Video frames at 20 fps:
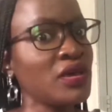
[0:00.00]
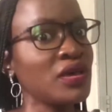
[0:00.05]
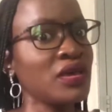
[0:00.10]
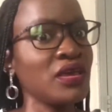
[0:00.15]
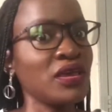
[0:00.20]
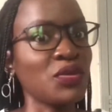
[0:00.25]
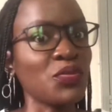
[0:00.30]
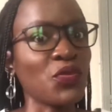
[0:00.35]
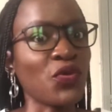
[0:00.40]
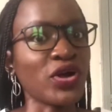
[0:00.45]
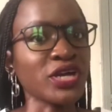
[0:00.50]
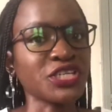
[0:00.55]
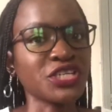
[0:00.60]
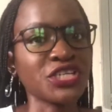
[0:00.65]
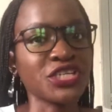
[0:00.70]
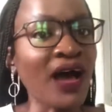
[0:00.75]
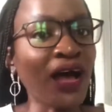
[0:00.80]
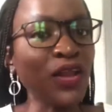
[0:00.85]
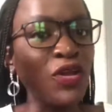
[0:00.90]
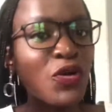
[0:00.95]
Keep
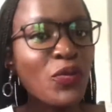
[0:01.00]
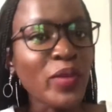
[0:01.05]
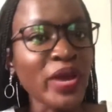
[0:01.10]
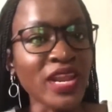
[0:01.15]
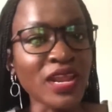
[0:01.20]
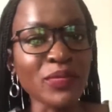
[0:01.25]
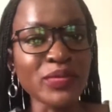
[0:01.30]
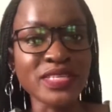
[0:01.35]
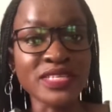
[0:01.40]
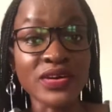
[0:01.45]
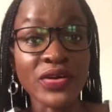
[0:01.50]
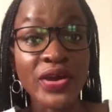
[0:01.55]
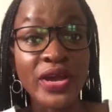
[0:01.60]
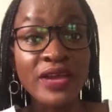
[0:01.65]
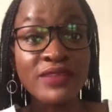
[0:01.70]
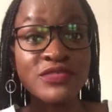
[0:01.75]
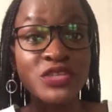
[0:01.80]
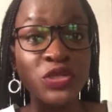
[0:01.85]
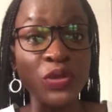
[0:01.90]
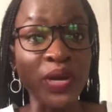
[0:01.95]
watching. Hello, my name is Nagawa
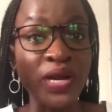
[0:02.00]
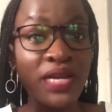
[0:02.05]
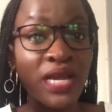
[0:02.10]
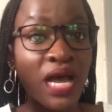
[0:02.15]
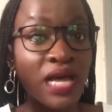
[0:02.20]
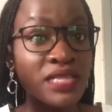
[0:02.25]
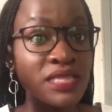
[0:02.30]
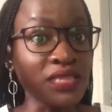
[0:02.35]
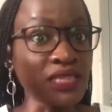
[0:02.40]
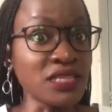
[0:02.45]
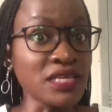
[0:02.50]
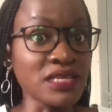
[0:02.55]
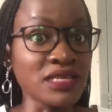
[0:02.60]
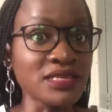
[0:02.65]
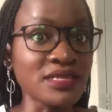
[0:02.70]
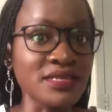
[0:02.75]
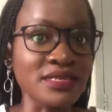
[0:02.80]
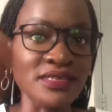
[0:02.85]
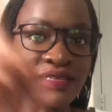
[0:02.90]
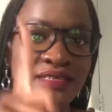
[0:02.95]
Eve-joanne and
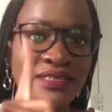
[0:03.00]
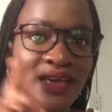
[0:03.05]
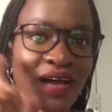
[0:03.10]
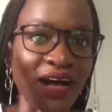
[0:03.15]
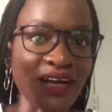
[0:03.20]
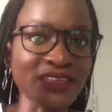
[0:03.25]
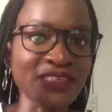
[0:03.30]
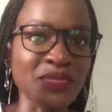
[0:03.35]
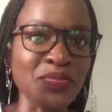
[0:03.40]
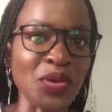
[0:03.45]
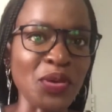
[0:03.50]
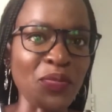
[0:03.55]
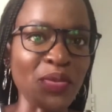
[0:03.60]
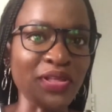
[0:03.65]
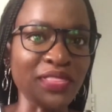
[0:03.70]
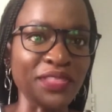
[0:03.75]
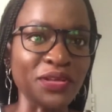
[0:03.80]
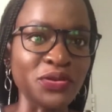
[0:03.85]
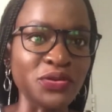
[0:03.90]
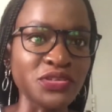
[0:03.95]
this is the Ask Me
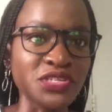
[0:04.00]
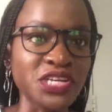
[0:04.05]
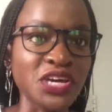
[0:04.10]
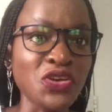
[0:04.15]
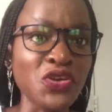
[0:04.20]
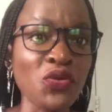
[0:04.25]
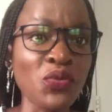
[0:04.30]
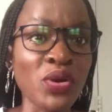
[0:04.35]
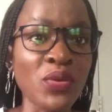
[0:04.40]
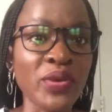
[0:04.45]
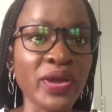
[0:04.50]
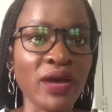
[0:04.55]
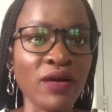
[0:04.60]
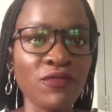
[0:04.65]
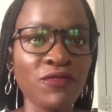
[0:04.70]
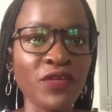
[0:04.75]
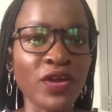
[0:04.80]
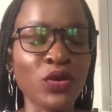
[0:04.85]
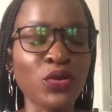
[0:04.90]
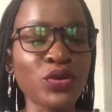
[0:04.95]
About the Law channel where we
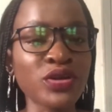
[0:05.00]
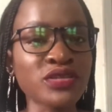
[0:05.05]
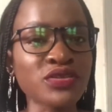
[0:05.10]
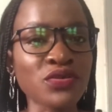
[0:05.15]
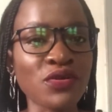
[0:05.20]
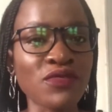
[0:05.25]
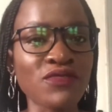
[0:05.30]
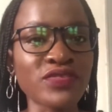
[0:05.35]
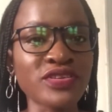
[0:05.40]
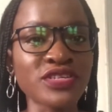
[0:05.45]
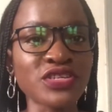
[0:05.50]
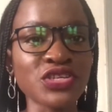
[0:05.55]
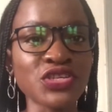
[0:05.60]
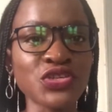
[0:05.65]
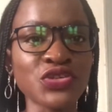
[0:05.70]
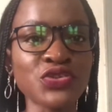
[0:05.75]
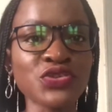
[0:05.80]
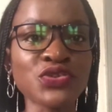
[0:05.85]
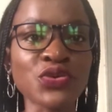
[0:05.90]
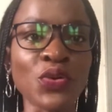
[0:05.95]
have free and honest
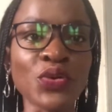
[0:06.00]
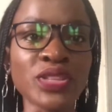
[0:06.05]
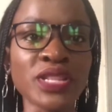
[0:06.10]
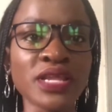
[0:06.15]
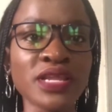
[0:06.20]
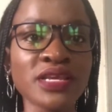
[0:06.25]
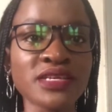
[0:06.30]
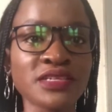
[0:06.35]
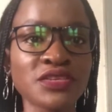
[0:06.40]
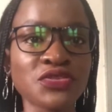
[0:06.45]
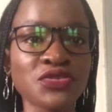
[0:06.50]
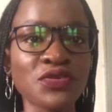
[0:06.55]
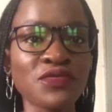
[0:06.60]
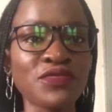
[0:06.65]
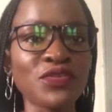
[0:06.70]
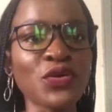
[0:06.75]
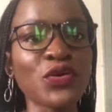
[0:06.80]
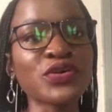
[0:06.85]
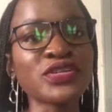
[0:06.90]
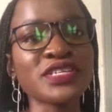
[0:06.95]
conversations on the nexus of
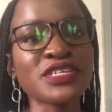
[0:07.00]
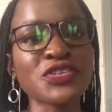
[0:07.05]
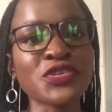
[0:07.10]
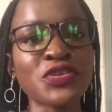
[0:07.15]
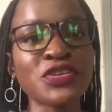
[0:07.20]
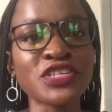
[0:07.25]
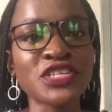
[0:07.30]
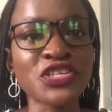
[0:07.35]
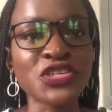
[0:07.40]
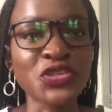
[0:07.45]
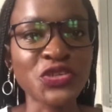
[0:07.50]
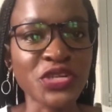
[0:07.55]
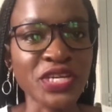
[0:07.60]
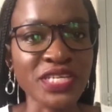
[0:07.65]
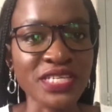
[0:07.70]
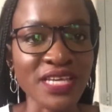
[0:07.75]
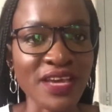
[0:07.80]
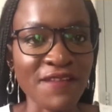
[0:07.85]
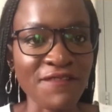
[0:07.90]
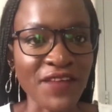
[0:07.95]
law, technology,
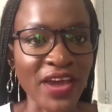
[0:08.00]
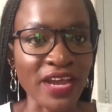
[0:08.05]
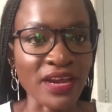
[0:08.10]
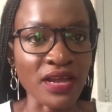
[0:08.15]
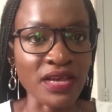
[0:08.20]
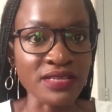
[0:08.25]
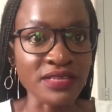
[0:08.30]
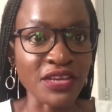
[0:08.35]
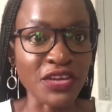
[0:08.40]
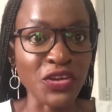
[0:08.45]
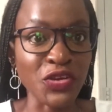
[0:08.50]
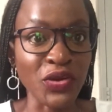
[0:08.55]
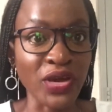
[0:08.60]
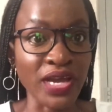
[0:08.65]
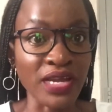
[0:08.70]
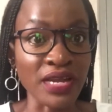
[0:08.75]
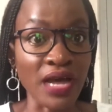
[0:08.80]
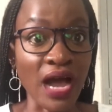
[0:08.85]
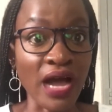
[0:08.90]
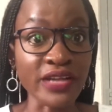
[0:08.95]
trade, tech, finance in
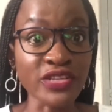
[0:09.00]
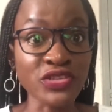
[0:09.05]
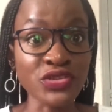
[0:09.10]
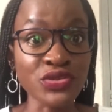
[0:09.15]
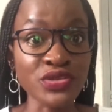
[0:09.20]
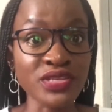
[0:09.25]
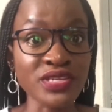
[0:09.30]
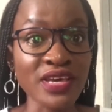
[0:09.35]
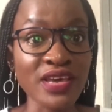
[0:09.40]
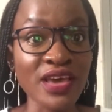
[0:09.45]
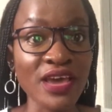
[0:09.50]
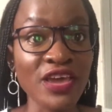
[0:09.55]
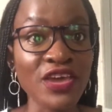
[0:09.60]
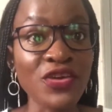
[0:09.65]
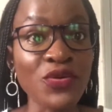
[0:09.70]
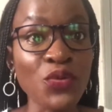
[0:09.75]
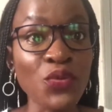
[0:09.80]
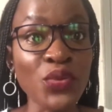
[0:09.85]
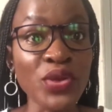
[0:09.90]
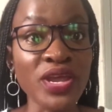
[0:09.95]
Uganda. And today
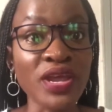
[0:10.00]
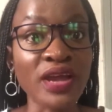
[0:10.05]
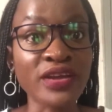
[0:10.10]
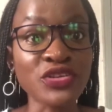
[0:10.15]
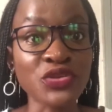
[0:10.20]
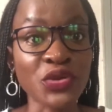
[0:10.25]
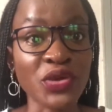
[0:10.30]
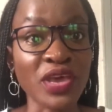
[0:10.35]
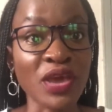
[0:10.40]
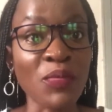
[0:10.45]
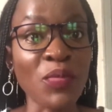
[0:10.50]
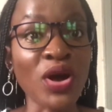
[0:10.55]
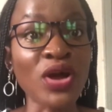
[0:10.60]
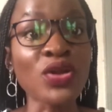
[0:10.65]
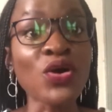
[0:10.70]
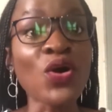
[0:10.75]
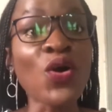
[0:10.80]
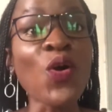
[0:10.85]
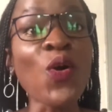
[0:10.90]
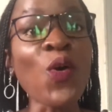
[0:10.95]
we are talking about
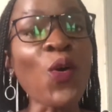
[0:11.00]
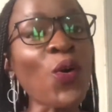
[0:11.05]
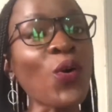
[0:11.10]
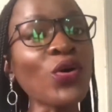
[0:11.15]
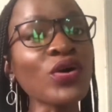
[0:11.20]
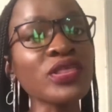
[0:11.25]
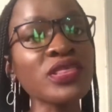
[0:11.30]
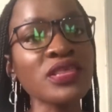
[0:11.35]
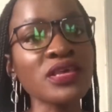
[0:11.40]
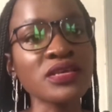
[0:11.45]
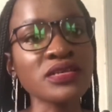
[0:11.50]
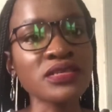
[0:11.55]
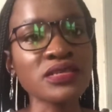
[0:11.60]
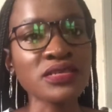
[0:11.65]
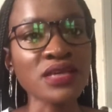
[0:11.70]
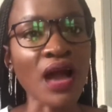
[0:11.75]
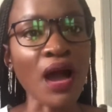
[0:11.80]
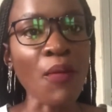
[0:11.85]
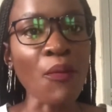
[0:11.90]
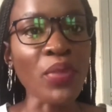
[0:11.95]
all things
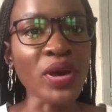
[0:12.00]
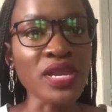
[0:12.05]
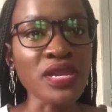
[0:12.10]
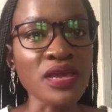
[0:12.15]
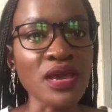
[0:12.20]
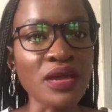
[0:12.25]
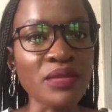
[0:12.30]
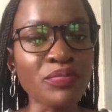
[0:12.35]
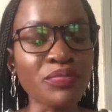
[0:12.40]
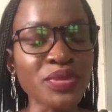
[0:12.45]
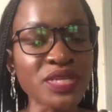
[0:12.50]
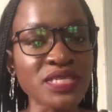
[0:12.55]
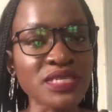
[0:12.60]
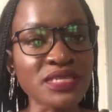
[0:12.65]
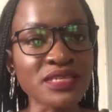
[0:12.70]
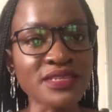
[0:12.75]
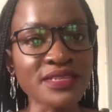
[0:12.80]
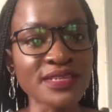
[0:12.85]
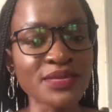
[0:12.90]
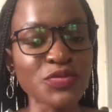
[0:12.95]
company and
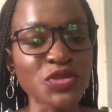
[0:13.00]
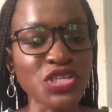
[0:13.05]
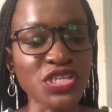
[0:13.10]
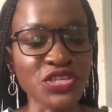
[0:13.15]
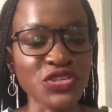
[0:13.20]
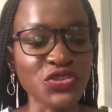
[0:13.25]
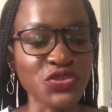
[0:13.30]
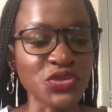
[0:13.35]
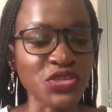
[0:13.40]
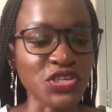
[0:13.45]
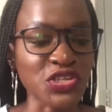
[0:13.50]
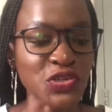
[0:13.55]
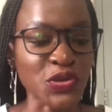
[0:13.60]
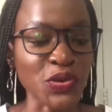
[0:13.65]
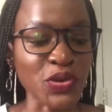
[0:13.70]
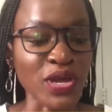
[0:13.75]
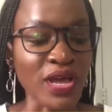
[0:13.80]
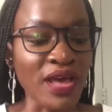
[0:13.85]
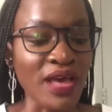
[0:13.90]
business name registration.